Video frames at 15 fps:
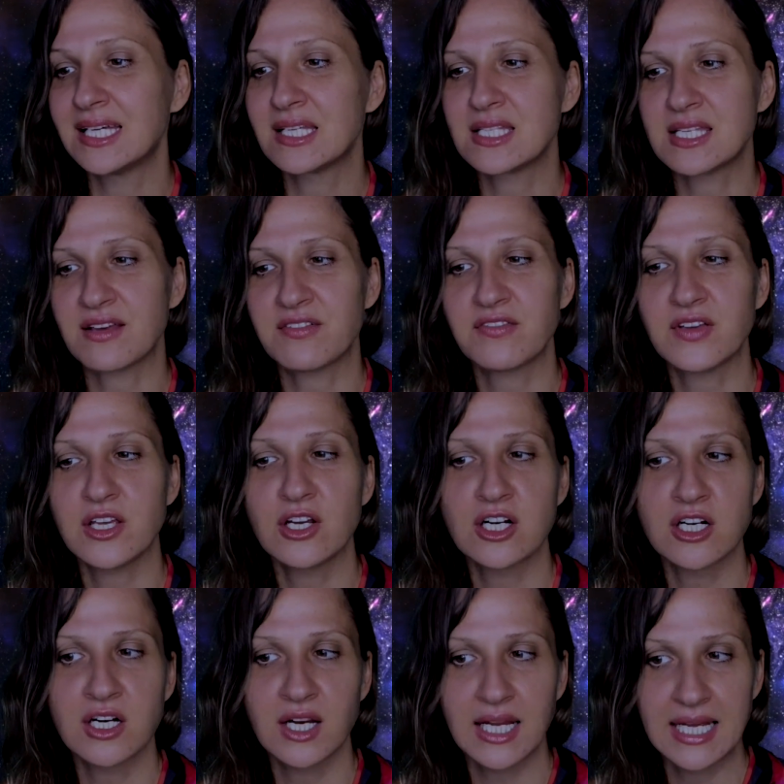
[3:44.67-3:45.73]

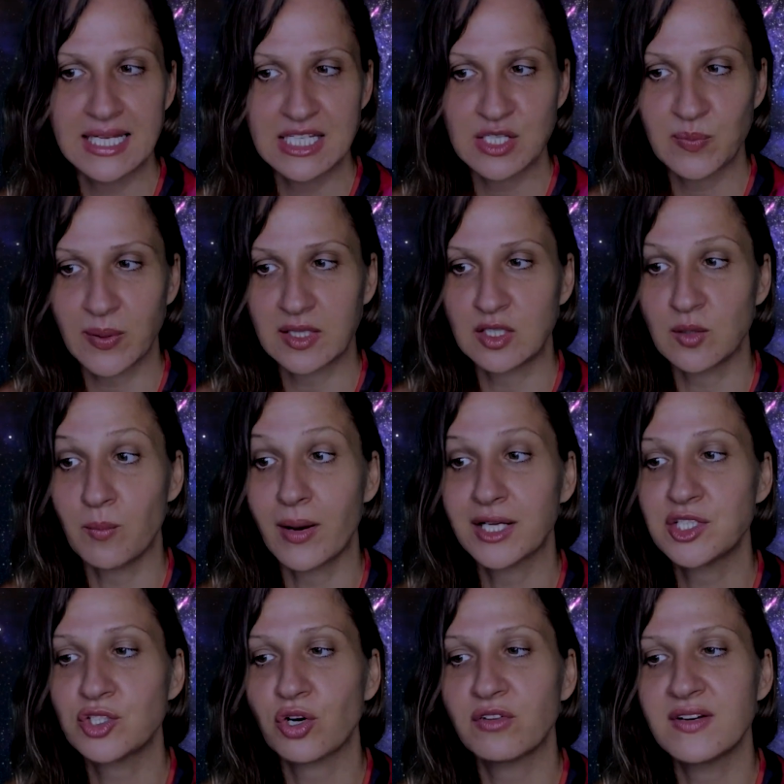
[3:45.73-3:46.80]
Zephyr spent
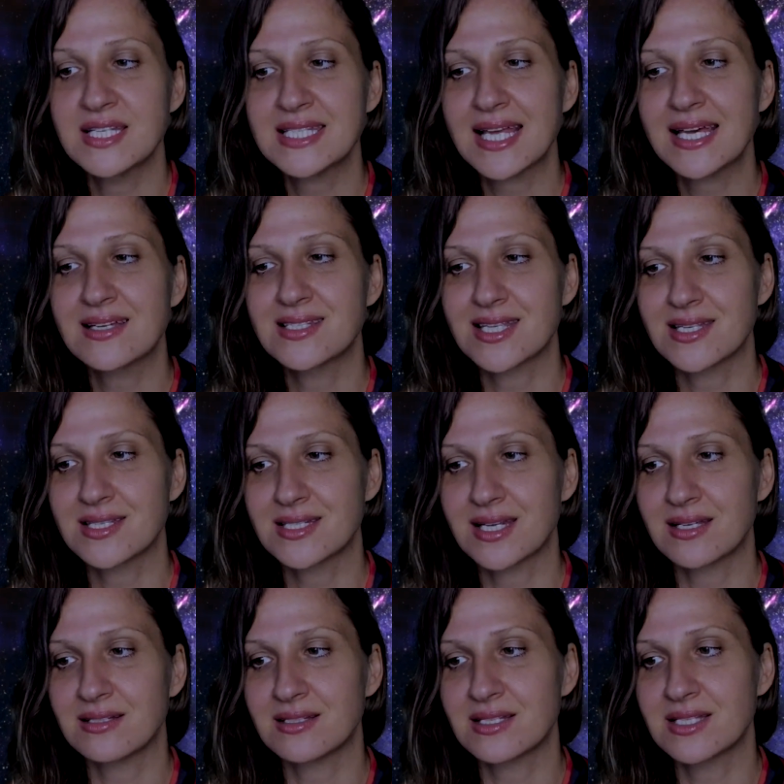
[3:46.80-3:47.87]
much of his
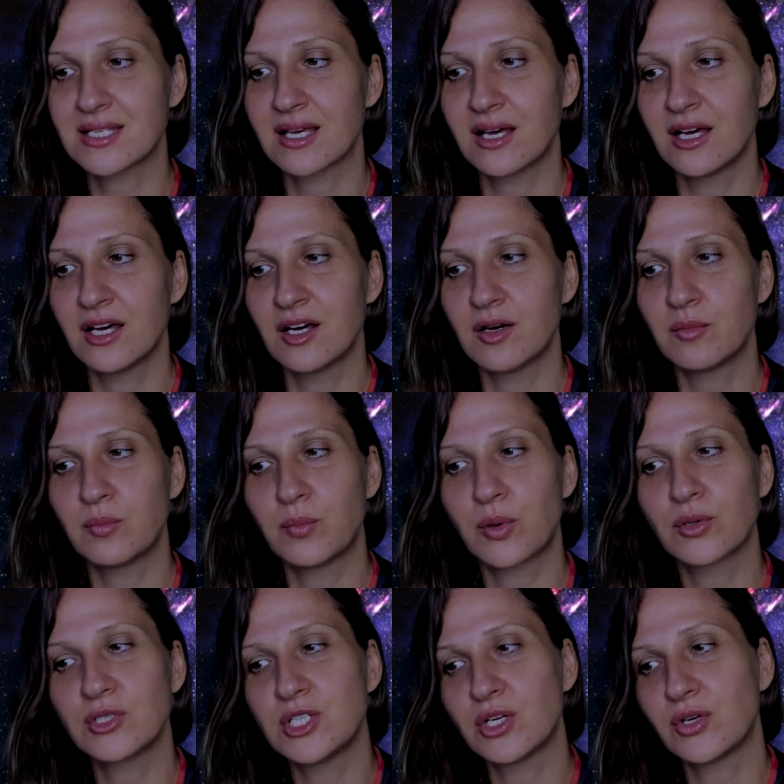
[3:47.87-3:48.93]
existence
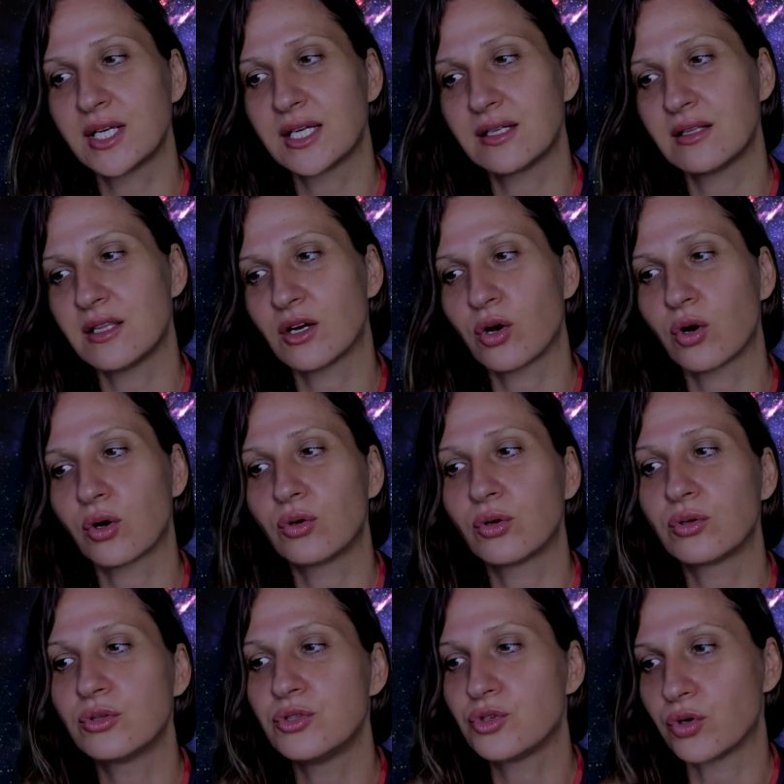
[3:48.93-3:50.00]
pondering the
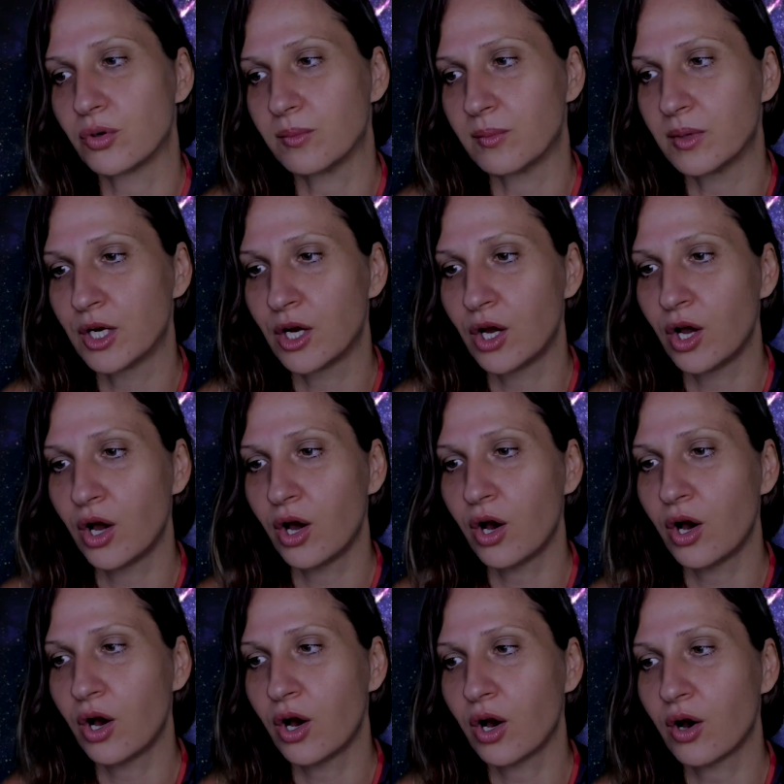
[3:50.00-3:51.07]
conundrum
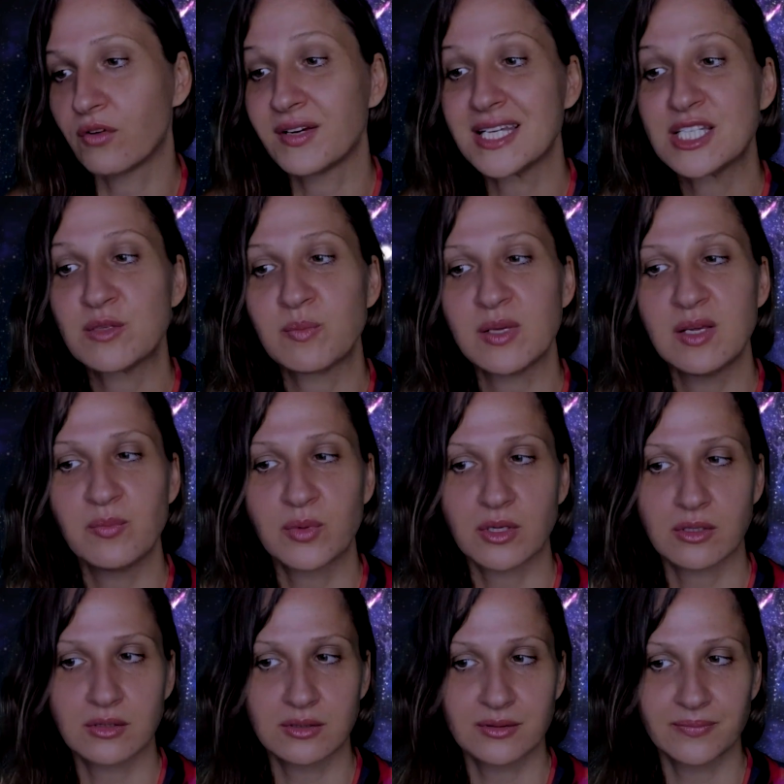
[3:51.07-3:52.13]
of his
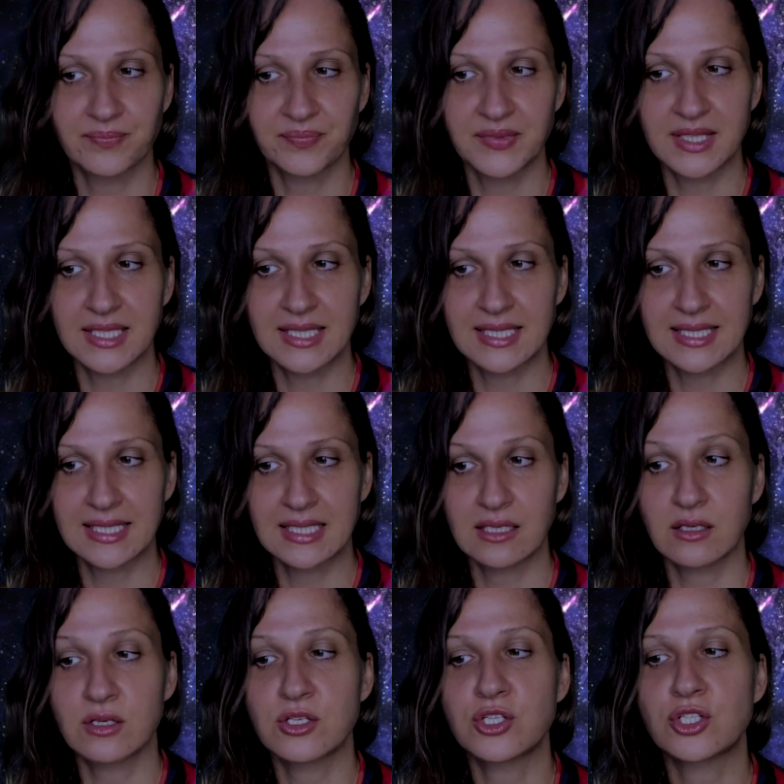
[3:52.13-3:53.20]
people,
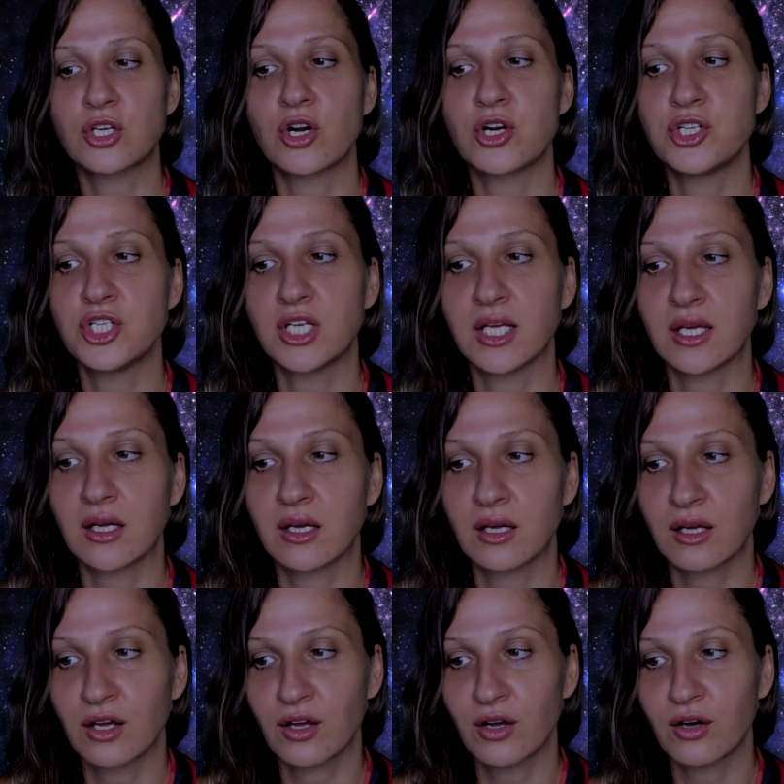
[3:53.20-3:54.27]
searching
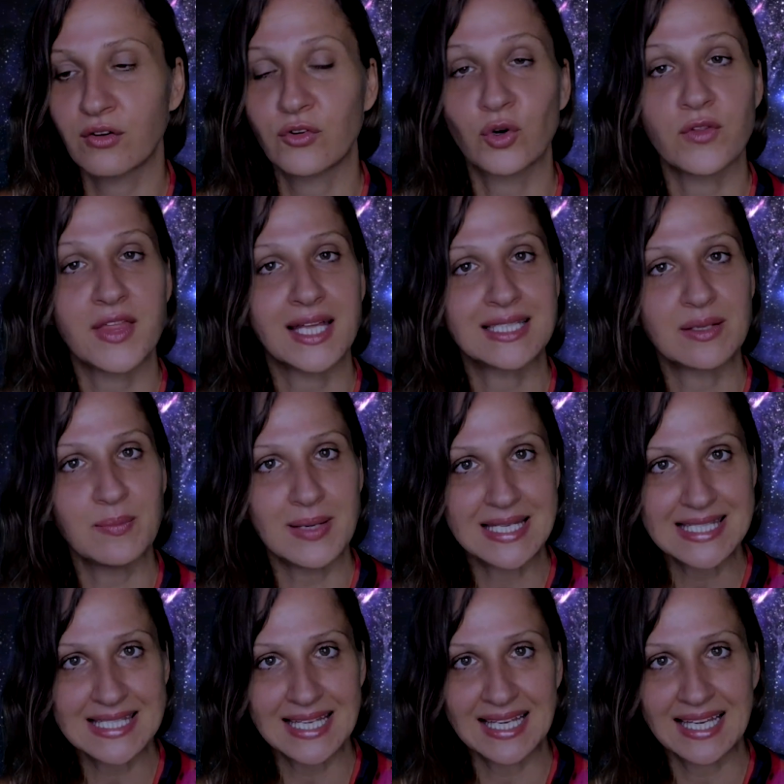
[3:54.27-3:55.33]
for that
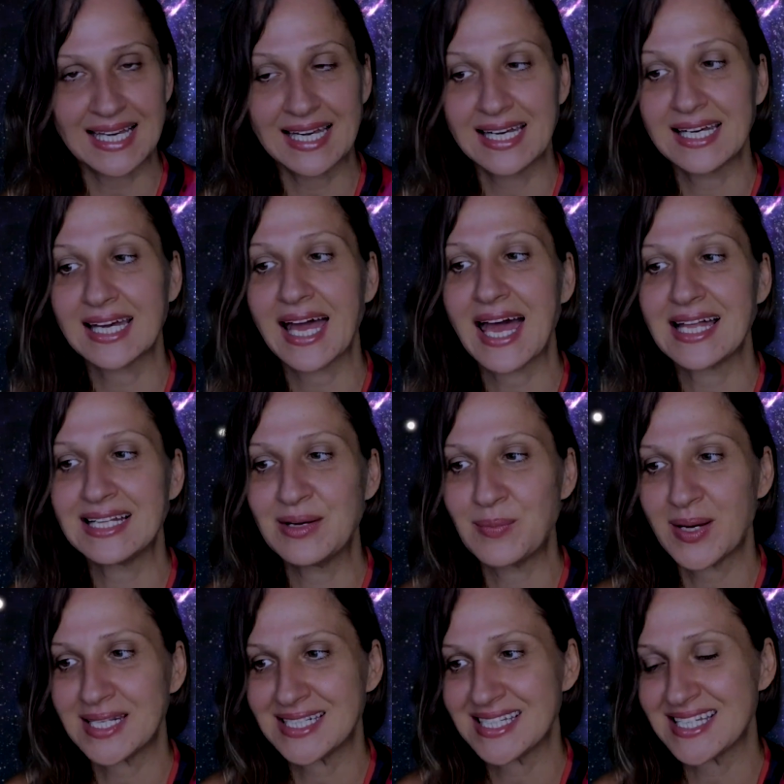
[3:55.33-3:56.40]
missing
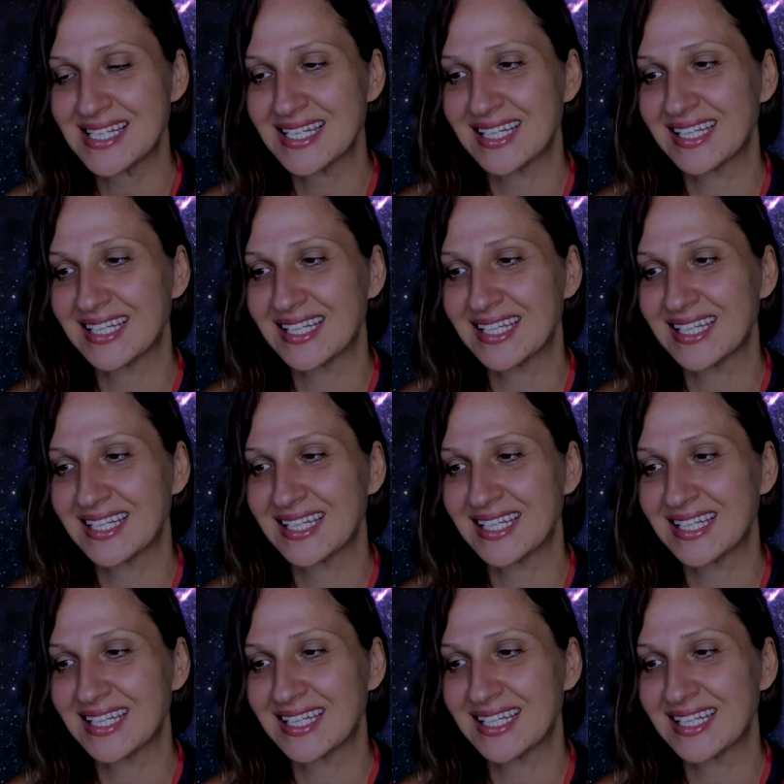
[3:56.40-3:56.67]
element.